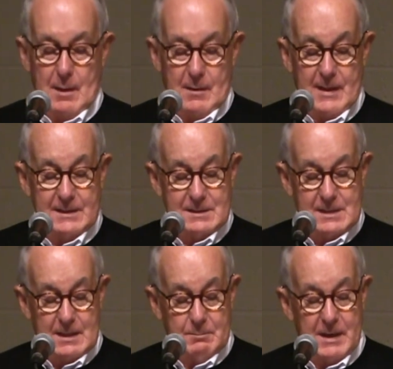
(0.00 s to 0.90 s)
That's
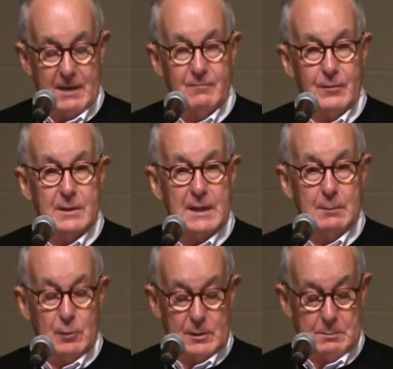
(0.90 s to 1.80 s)
not bad for a
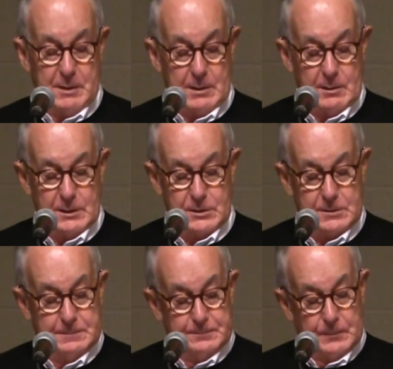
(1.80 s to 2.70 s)
neighborhood parish.
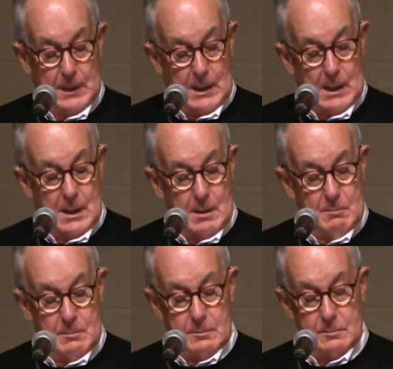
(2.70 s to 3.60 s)

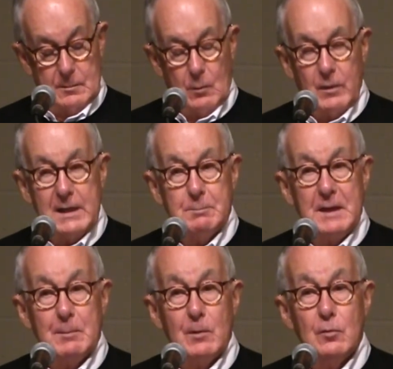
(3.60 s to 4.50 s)
We get
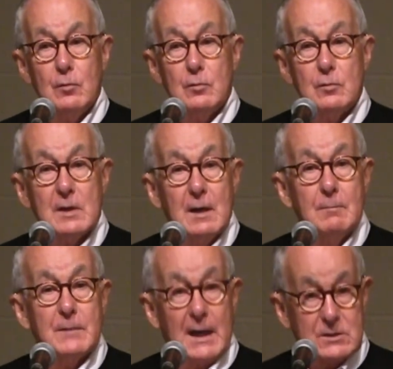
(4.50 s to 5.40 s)
people who
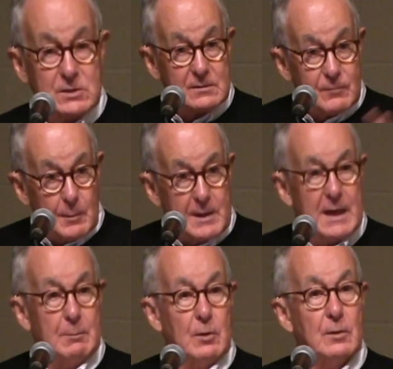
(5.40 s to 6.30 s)
come not from our
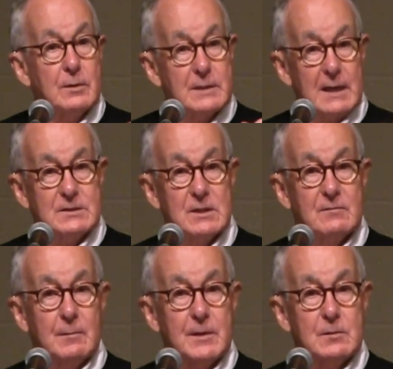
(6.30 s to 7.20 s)
neighborhood or not just
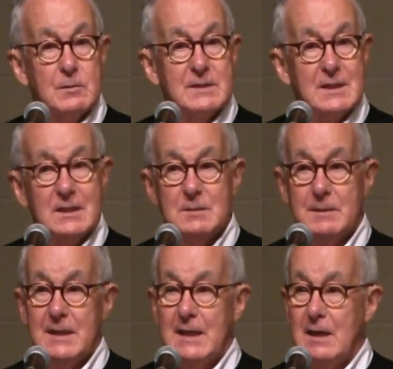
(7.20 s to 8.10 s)
from the Twin Cities,
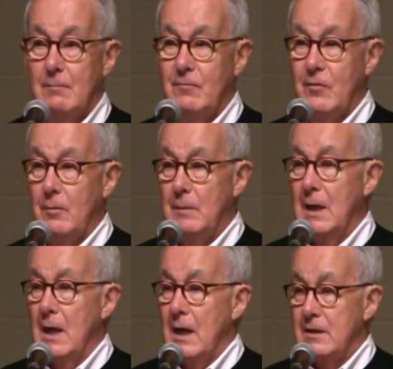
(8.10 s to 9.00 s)
but they come from
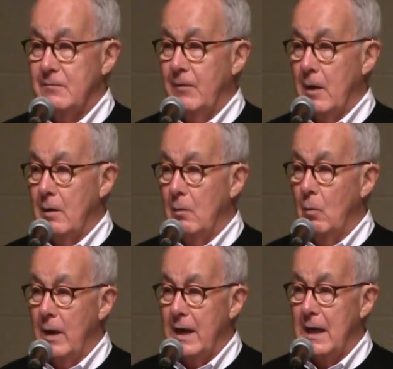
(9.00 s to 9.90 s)
as far
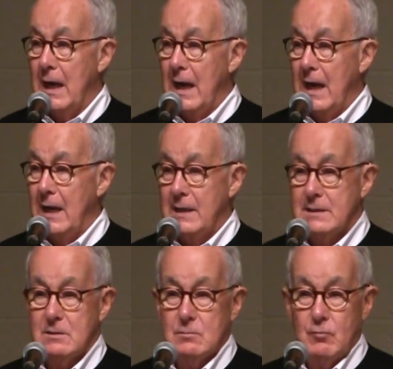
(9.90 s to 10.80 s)
away
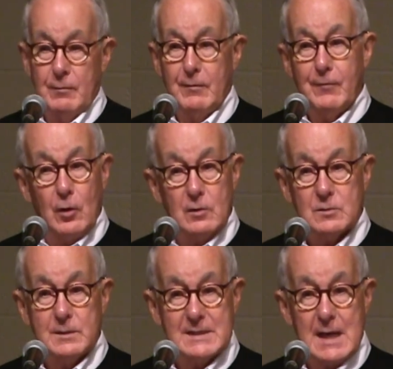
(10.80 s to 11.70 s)
as River Falls,
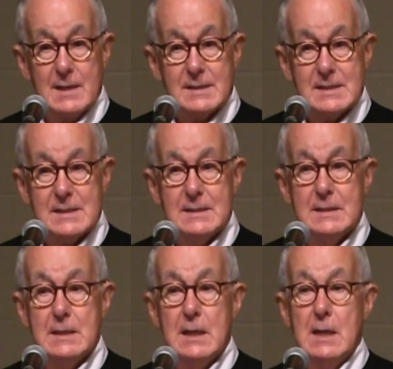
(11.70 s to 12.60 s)

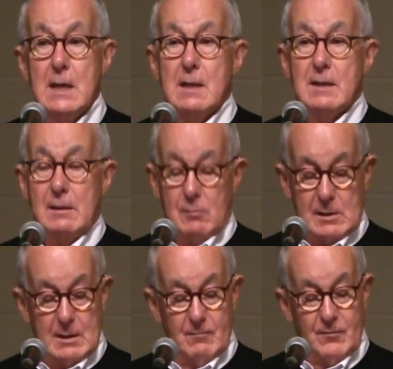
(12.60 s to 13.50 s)
Wisconsin. They will
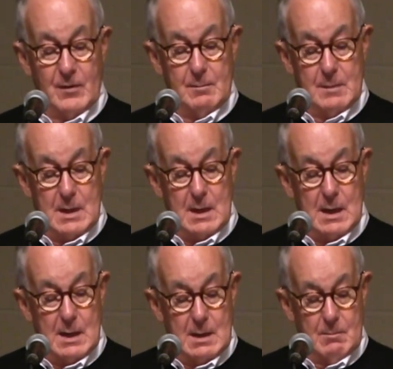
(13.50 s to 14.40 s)
come from
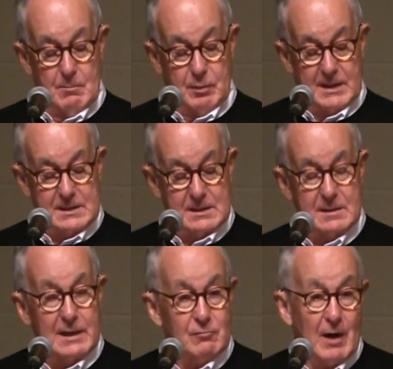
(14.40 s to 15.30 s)
places
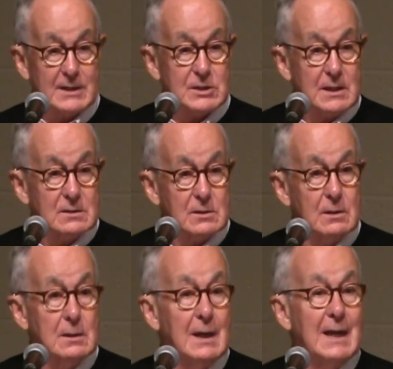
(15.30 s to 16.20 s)
like
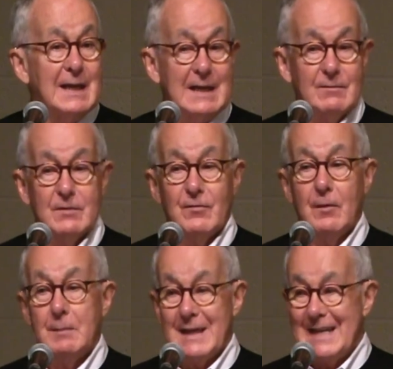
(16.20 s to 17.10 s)
Rochester, even
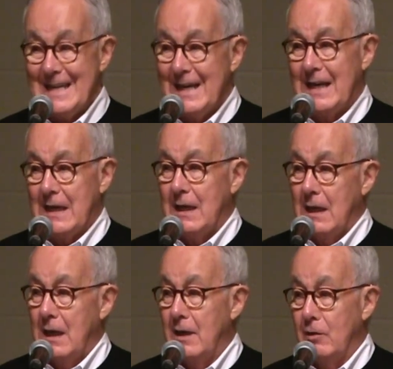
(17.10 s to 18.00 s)
from Ely
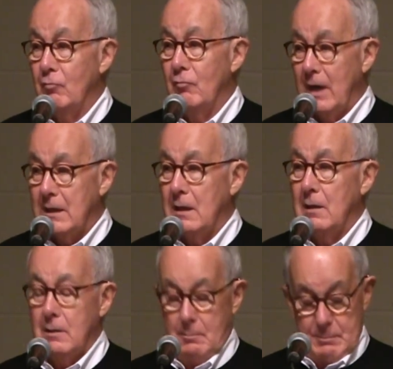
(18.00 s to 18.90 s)
on a
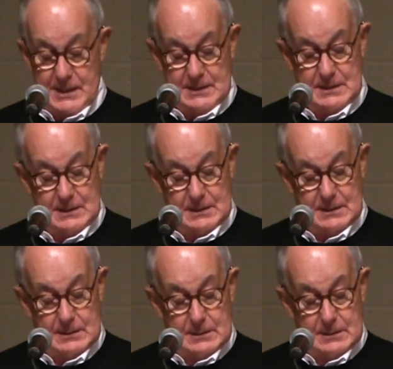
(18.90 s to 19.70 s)
regular basis.